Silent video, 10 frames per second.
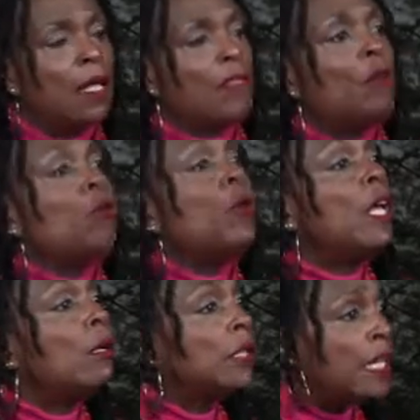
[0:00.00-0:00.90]
the
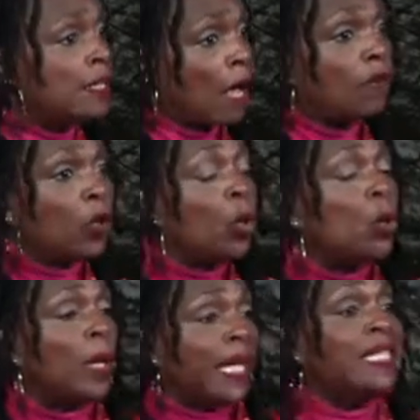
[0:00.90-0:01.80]
realness of
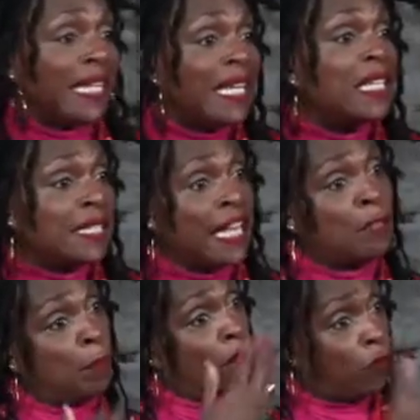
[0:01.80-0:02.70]
who it is
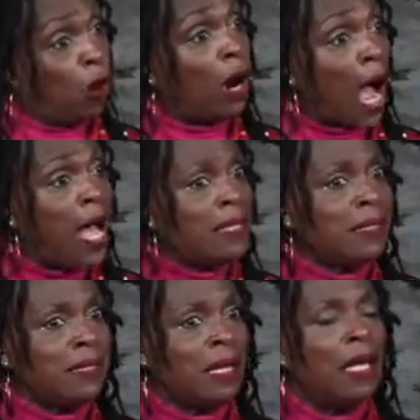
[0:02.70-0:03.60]
that's before
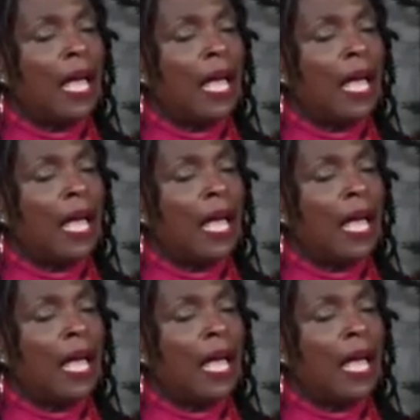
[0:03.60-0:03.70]
us,